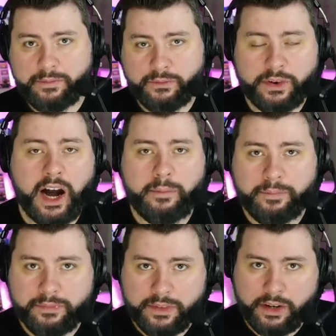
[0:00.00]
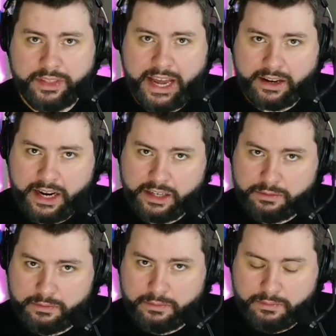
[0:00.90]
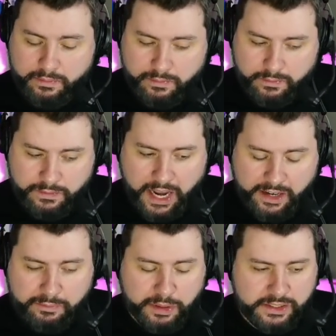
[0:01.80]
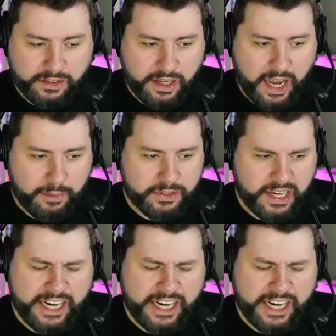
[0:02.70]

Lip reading: from, you know, that kind of vein of Blizzard games.